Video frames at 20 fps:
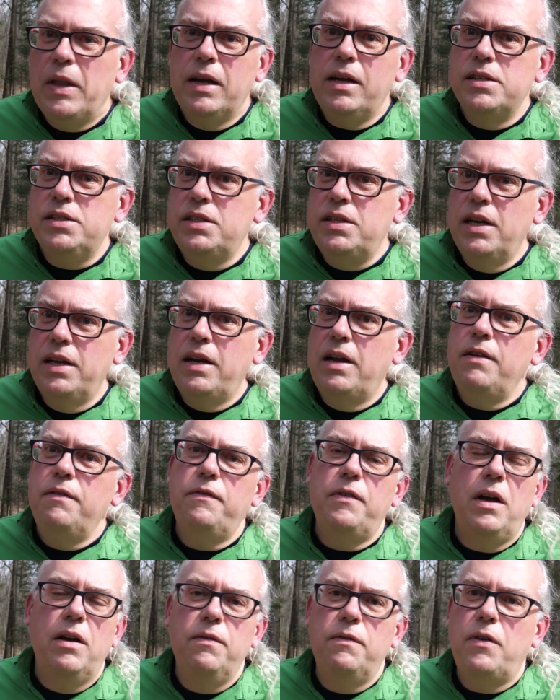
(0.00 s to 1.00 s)
like I said,
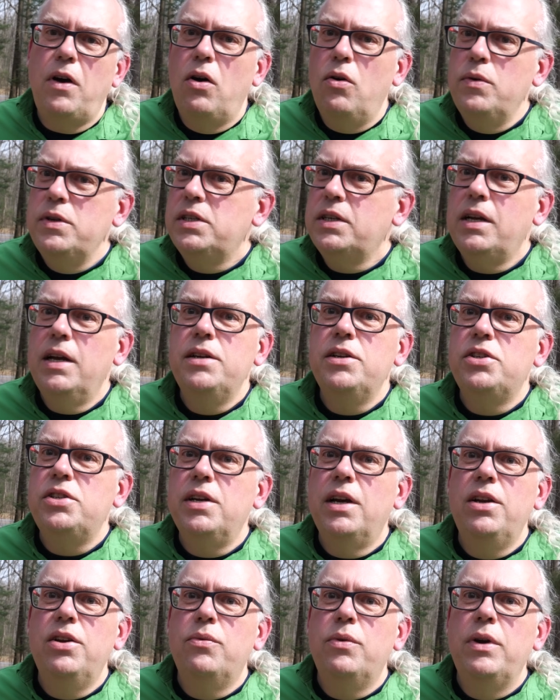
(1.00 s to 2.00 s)
I've, I've always kind of
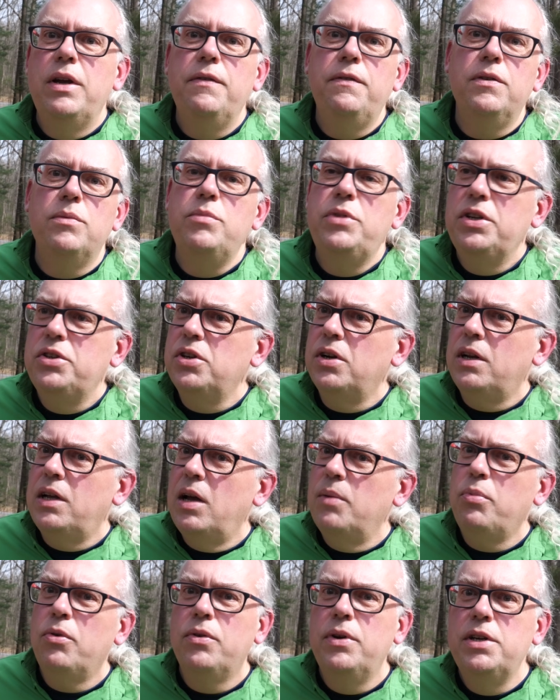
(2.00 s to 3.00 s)
shied away from digital
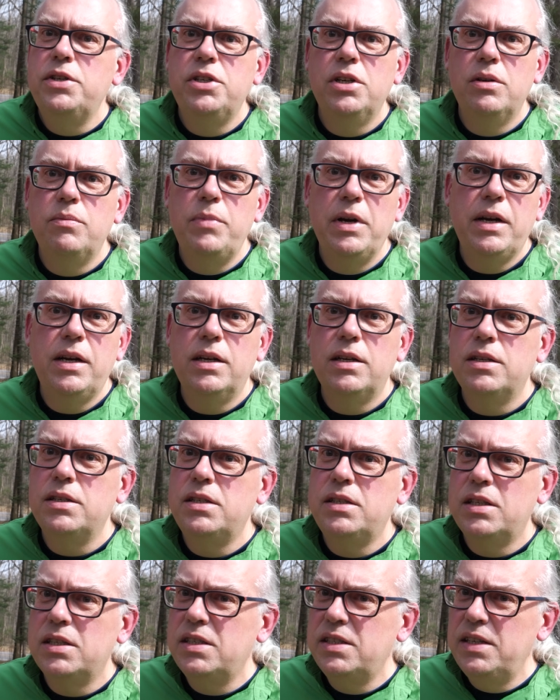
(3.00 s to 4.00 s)
operation
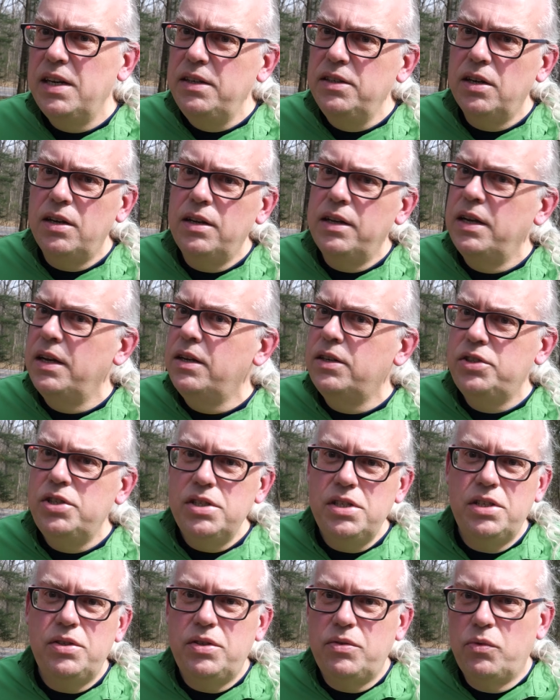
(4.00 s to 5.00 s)
because the Signalink
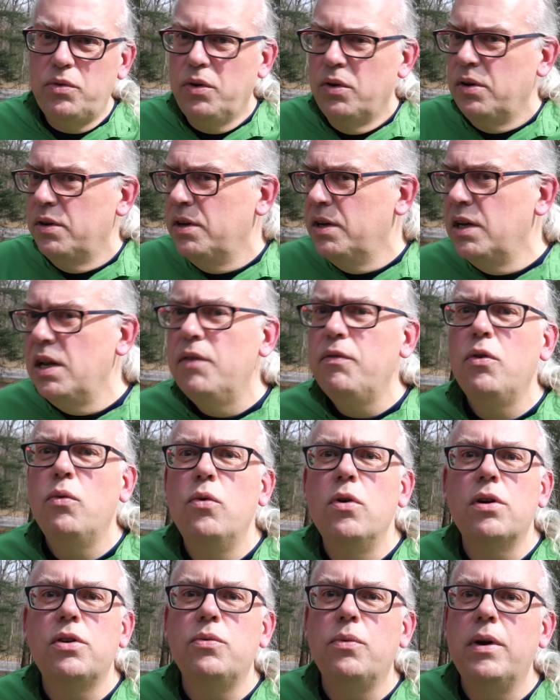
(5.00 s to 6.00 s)
just never
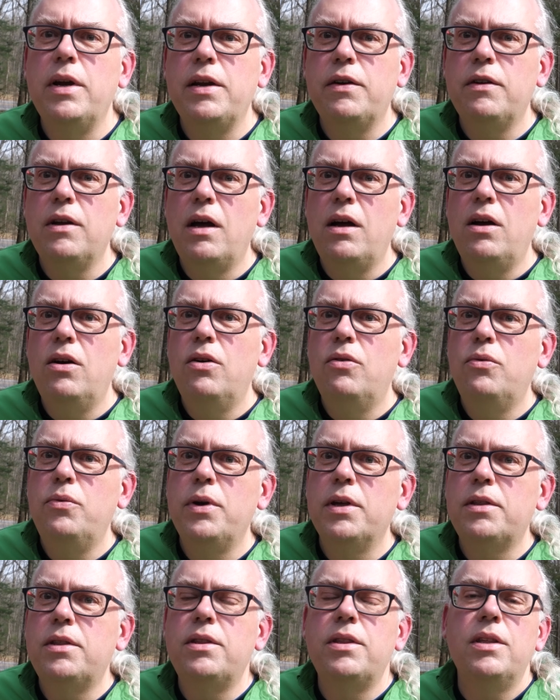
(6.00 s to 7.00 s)
worked right uh,
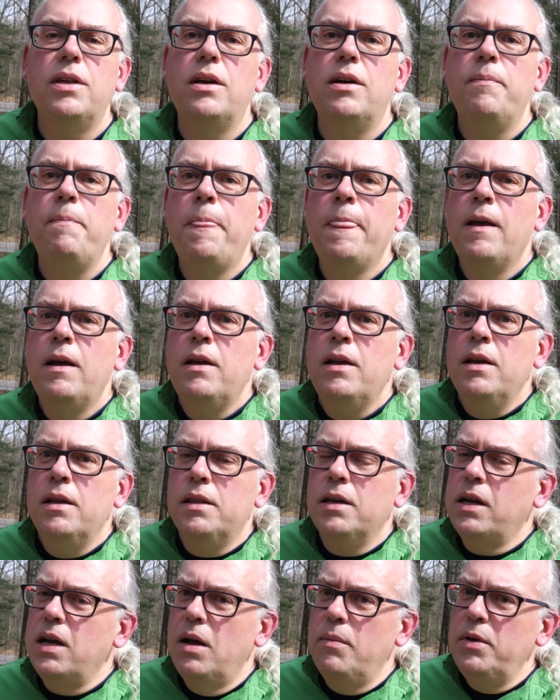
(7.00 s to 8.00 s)
with um,
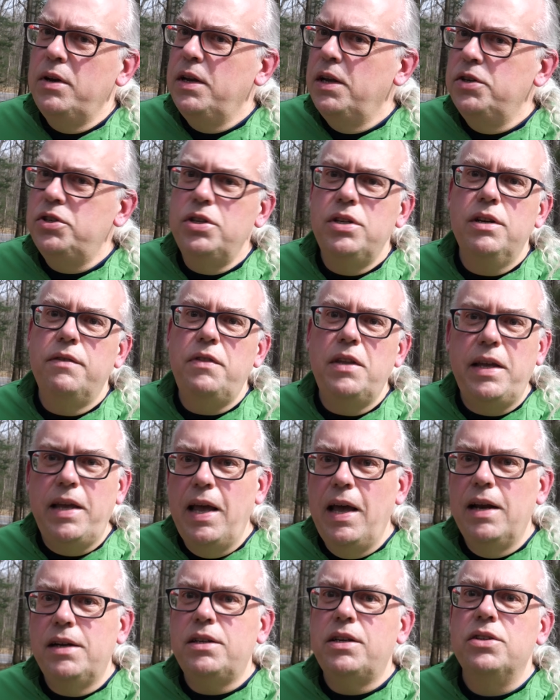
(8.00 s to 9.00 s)
the combination of the
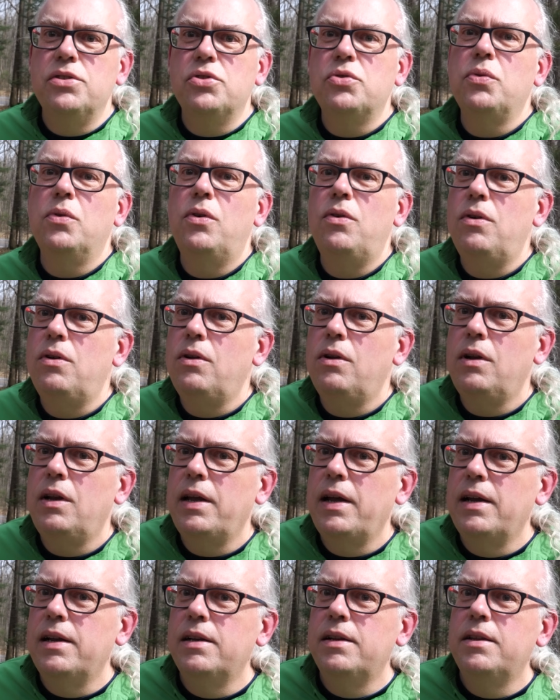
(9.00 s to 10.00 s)
cat control
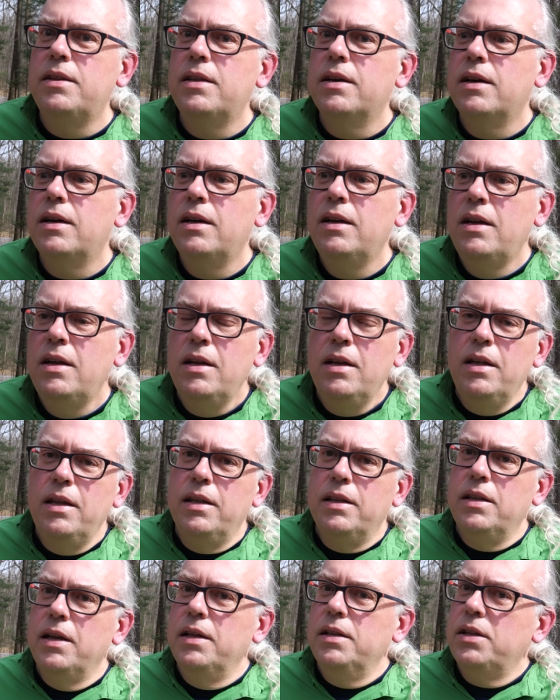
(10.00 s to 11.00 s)
and the
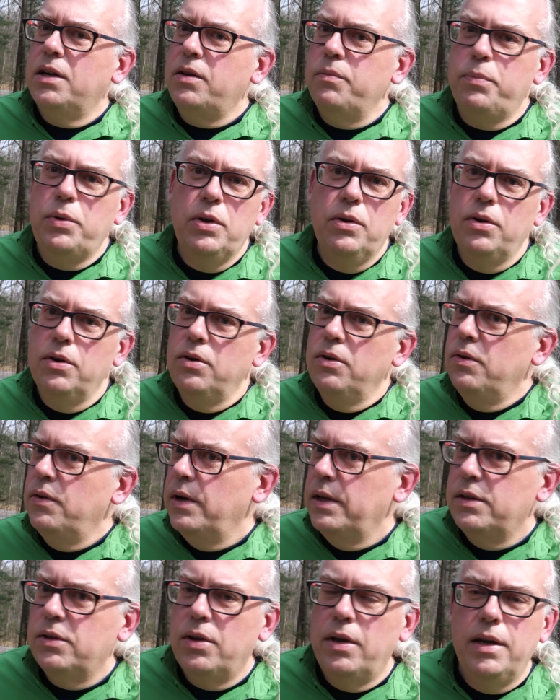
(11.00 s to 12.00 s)
and the computer
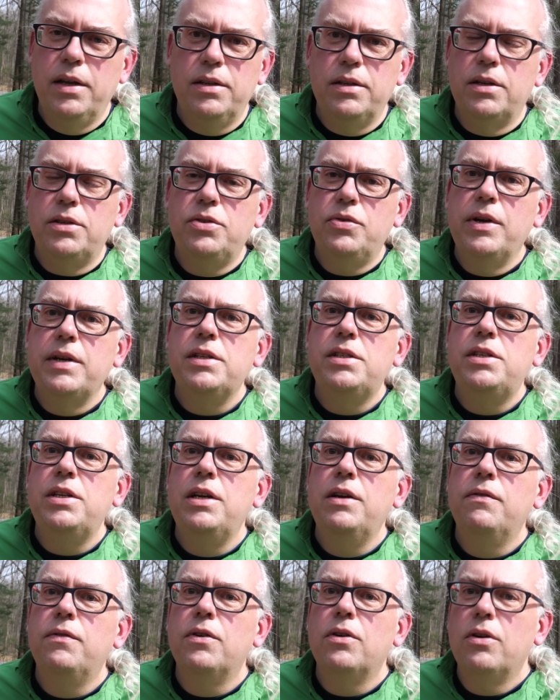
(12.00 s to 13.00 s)
and, and the
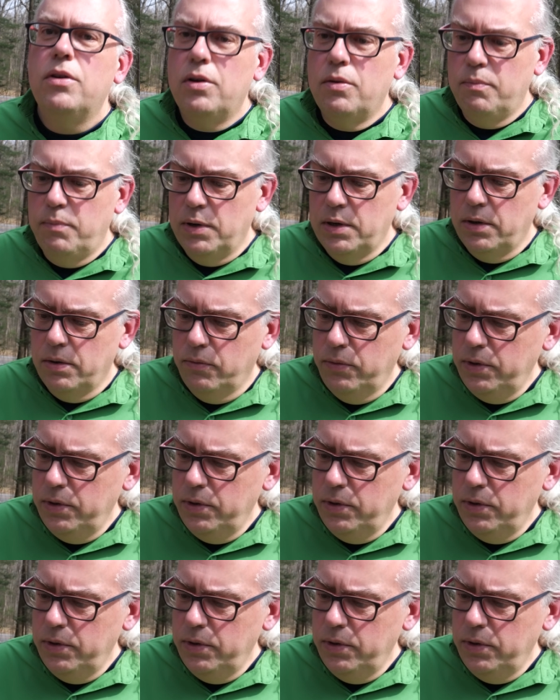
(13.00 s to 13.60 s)
transceiver. But